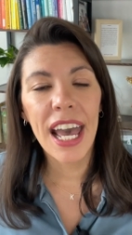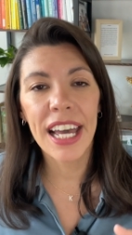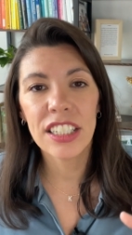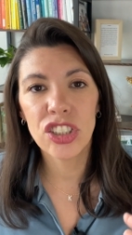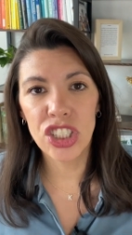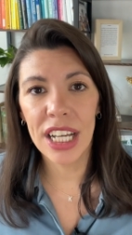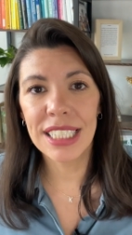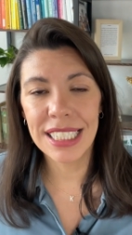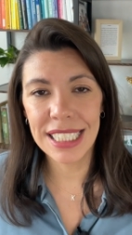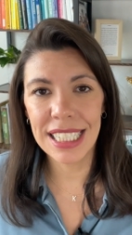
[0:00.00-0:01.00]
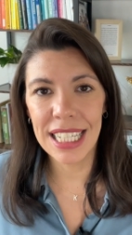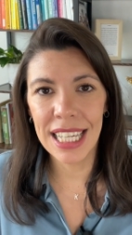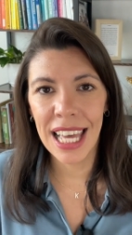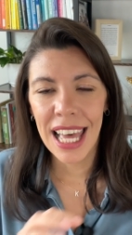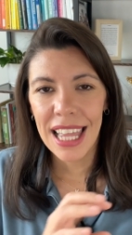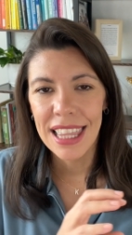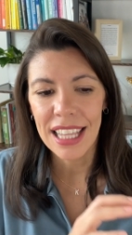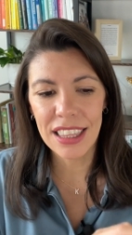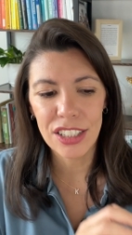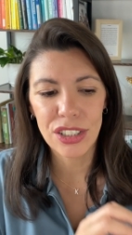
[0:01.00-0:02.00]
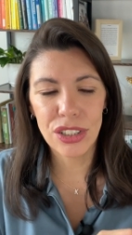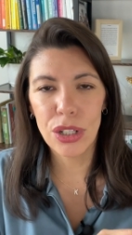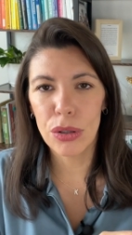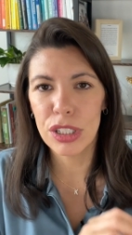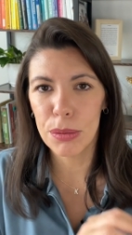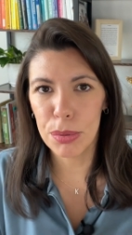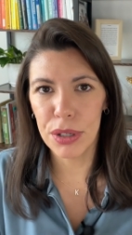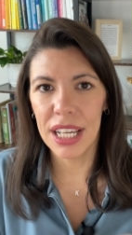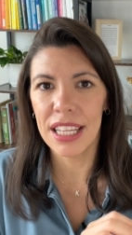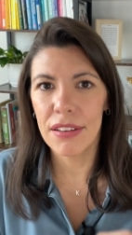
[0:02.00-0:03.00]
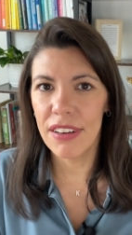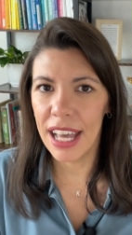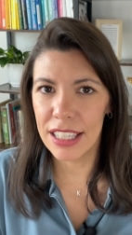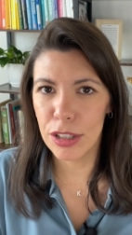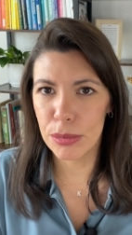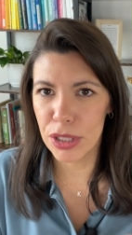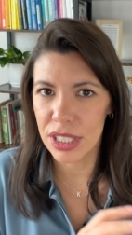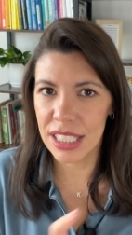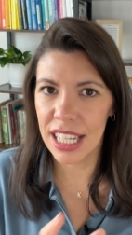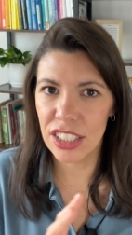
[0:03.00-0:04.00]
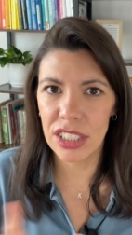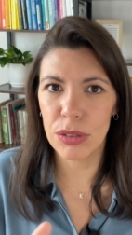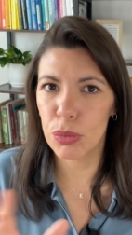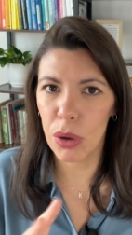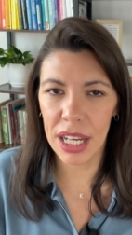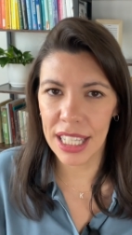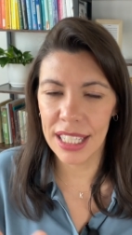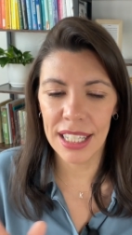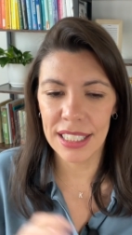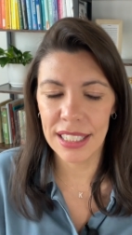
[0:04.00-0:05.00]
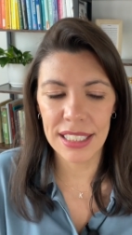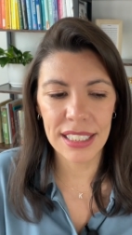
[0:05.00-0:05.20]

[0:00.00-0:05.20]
and check to see that there's no debris in the vacuum. So it's not just running and